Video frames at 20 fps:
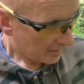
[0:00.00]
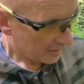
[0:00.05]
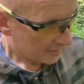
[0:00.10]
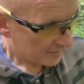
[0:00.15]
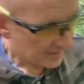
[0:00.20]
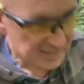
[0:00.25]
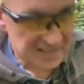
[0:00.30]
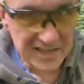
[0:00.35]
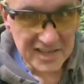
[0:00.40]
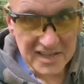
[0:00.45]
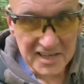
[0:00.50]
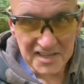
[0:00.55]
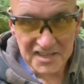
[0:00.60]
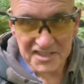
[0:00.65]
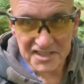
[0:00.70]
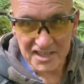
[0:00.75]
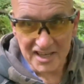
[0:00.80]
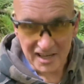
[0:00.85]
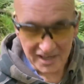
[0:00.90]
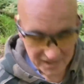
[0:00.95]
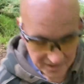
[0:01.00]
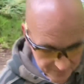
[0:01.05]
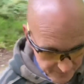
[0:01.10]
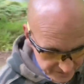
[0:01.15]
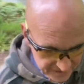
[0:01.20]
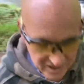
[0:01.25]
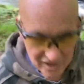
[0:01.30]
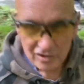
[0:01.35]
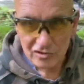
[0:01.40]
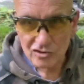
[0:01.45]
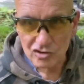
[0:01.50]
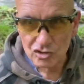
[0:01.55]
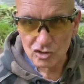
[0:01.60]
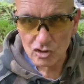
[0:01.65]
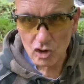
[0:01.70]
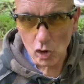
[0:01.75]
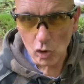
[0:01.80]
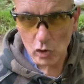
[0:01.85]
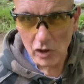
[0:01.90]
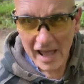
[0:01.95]
Very scenic, very
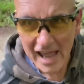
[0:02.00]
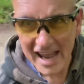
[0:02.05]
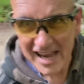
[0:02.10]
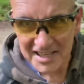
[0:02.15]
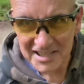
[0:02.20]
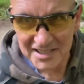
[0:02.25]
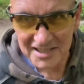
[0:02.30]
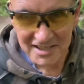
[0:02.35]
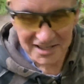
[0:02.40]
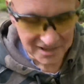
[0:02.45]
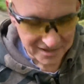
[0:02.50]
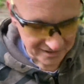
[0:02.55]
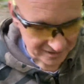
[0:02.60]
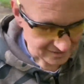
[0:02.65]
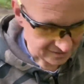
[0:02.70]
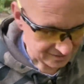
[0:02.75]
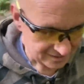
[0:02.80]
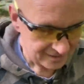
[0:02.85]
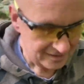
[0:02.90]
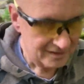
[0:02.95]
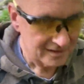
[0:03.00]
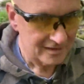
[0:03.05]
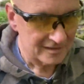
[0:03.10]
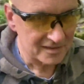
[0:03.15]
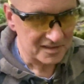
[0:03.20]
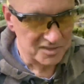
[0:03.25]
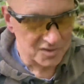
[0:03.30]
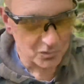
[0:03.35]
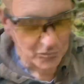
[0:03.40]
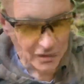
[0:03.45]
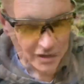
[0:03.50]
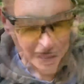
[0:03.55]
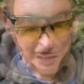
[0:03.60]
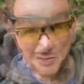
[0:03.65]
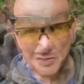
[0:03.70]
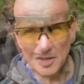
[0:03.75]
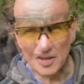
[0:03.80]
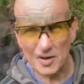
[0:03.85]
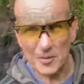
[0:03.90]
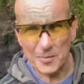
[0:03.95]
troll-esque. That's the word. Right, so
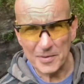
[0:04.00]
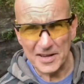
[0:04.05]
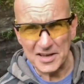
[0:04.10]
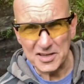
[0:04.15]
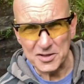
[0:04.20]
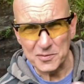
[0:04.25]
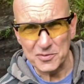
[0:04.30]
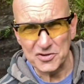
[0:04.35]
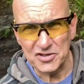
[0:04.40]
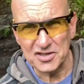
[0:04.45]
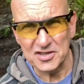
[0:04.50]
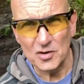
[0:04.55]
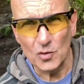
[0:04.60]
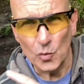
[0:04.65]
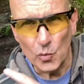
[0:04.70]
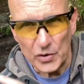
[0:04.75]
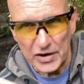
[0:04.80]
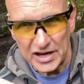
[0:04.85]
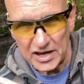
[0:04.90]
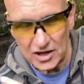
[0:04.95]
our place was just a wee